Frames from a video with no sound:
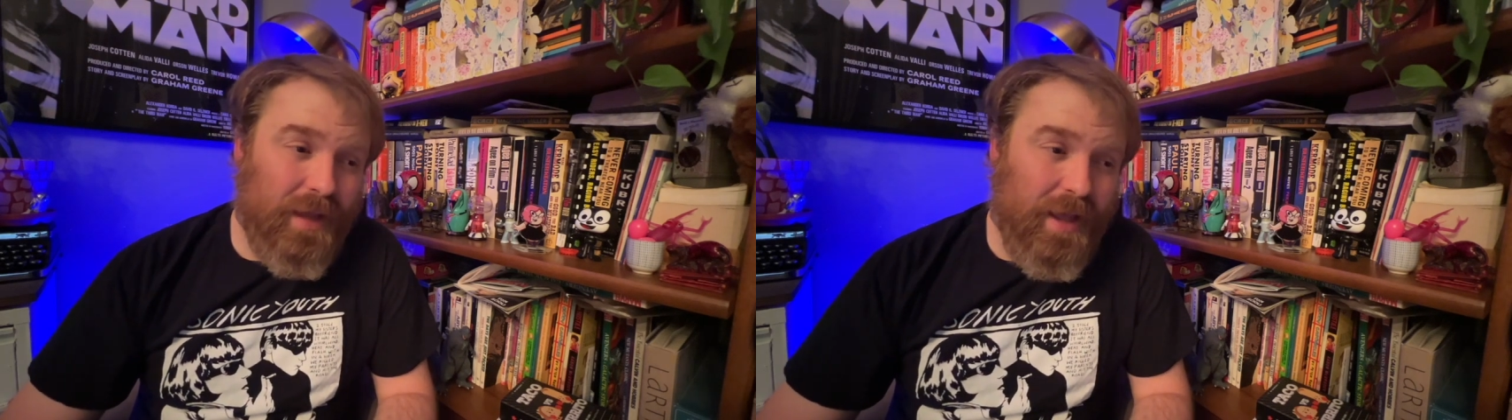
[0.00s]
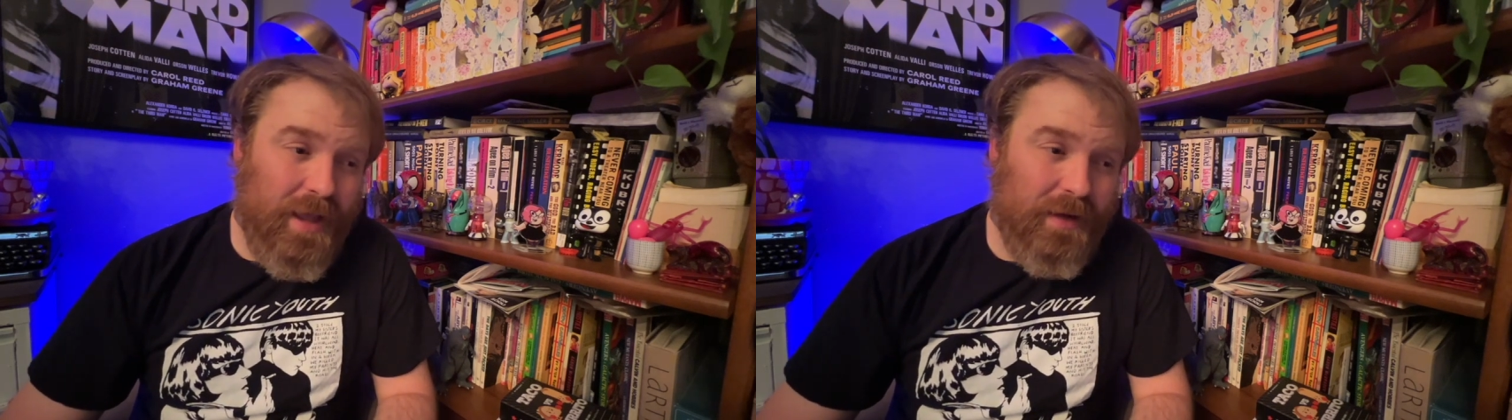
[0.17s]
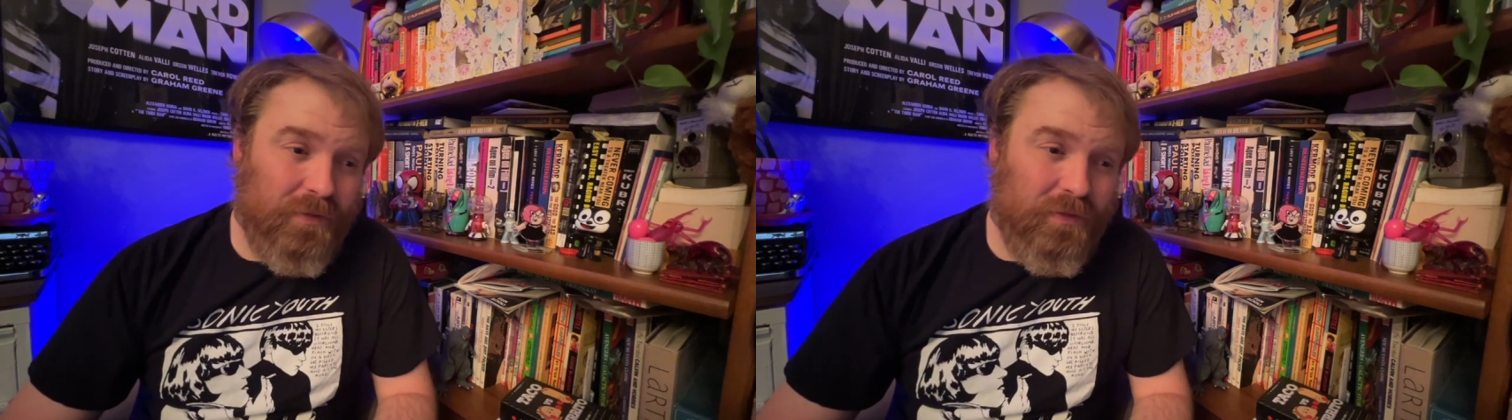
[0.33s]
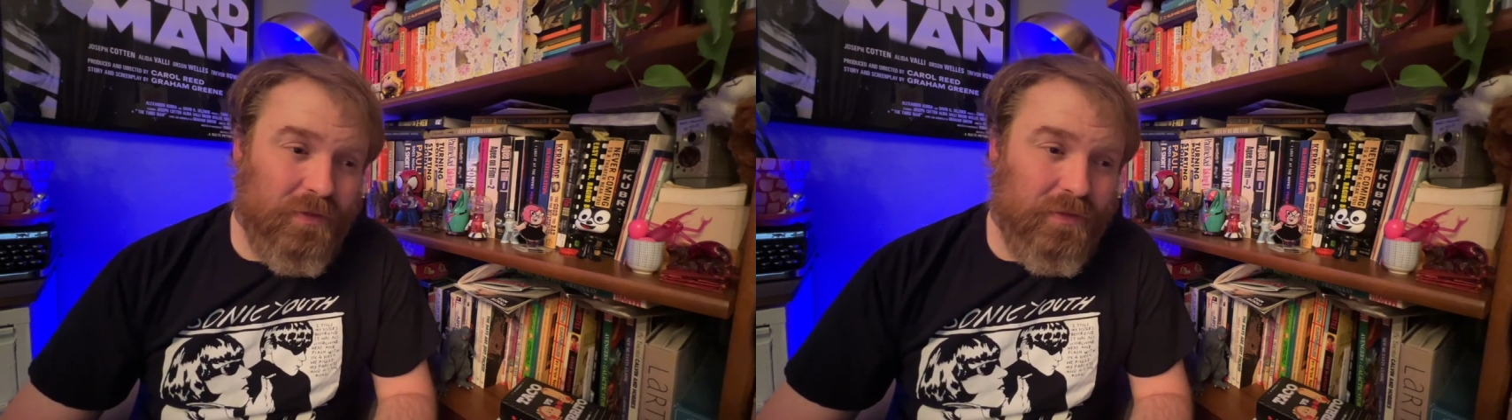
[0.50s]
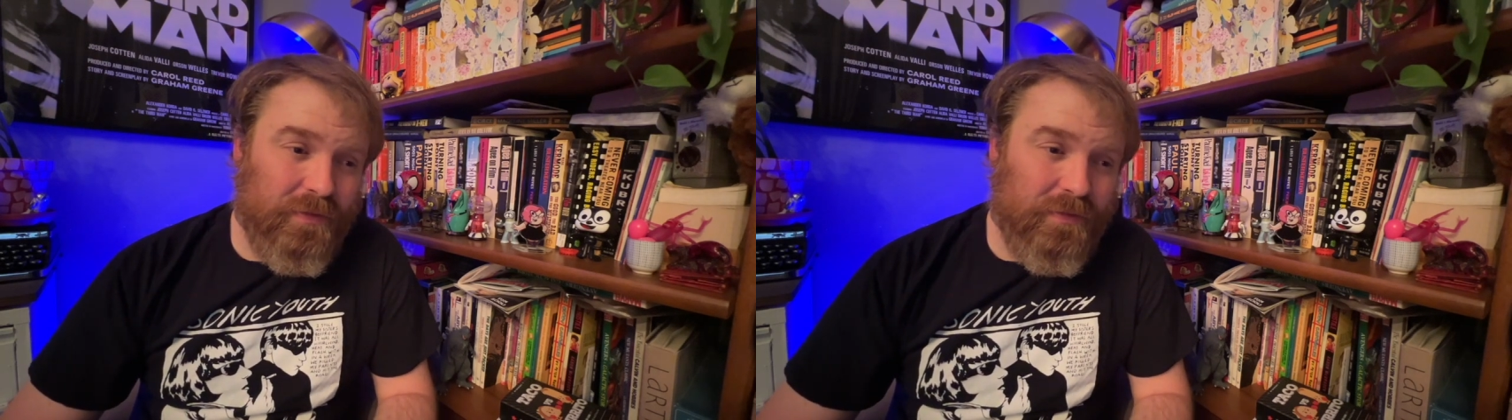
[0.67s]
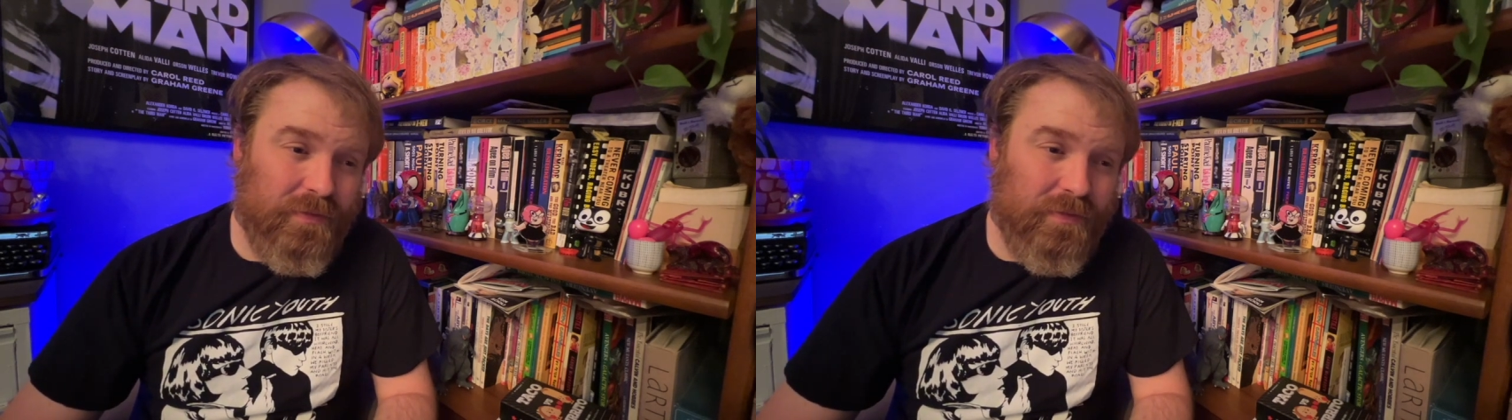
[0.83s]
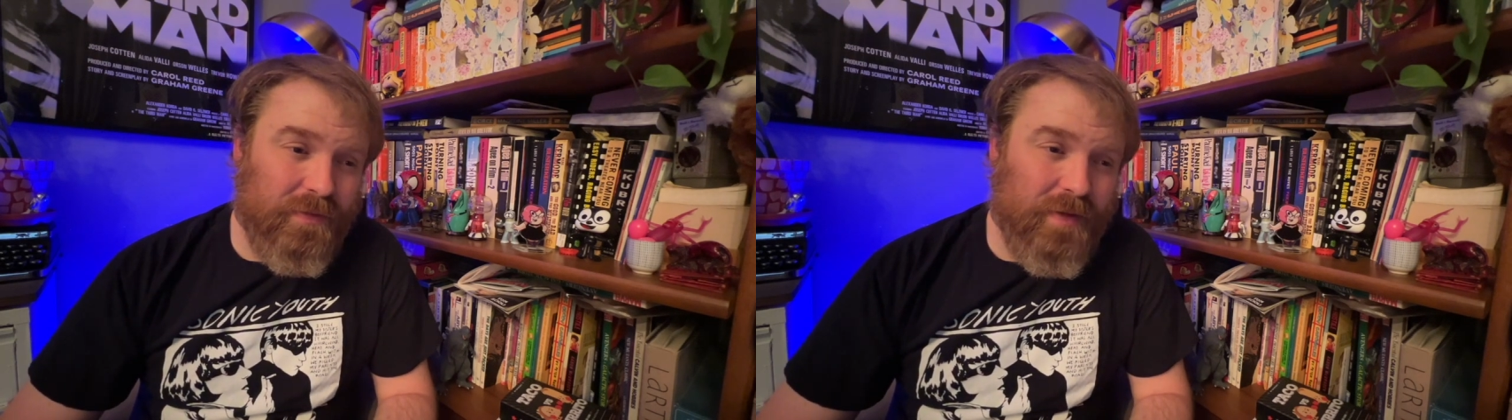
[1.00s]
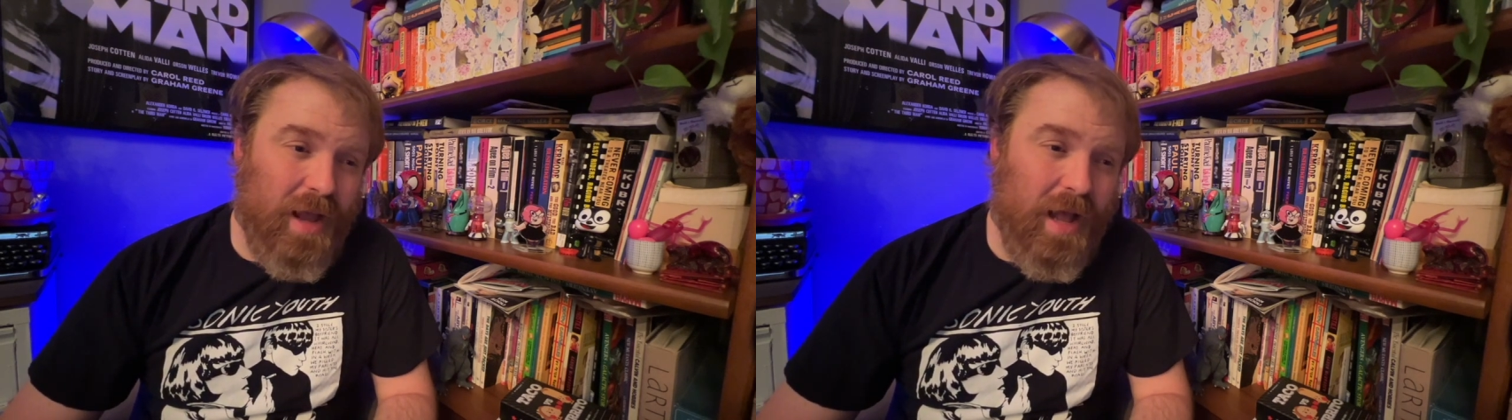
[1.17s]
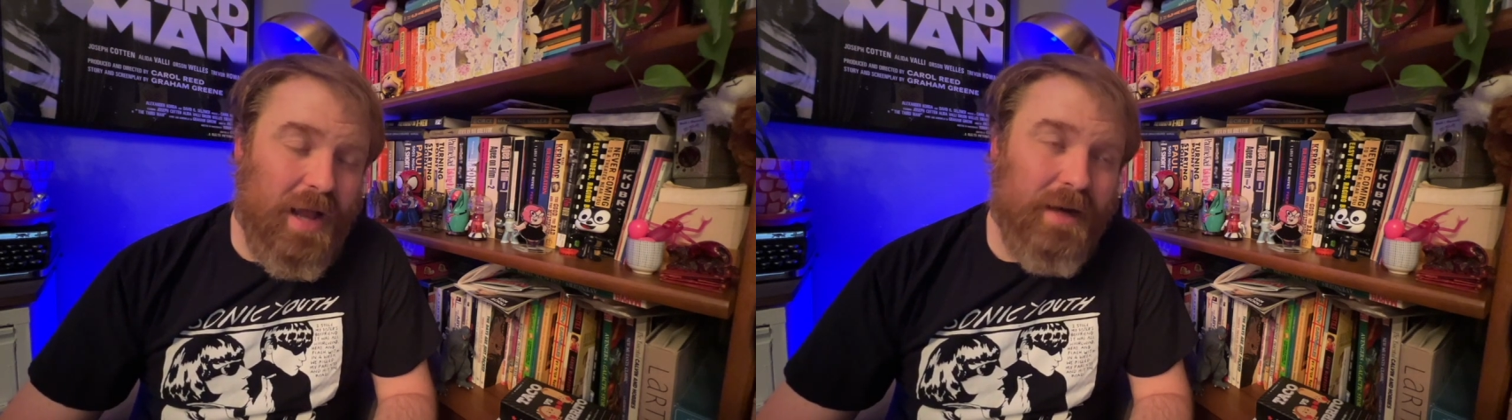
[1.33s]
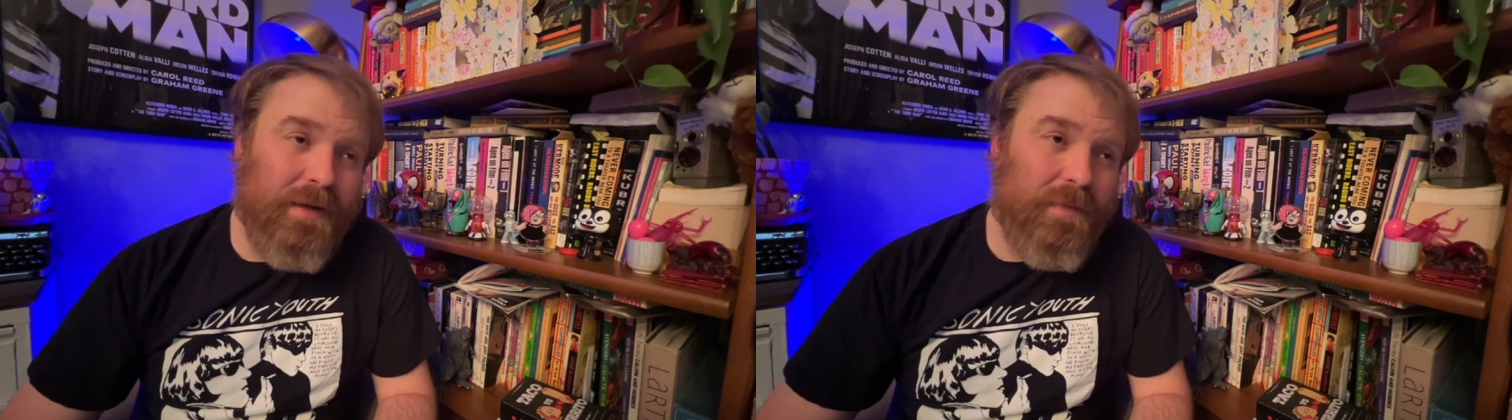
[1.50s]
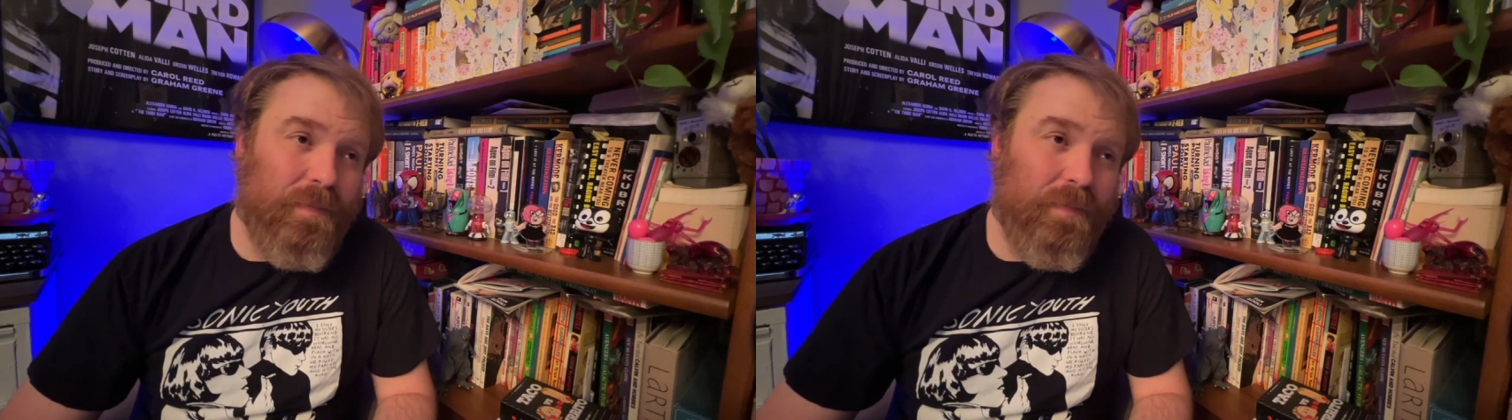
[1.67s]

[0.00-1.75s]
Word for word: and it's just not.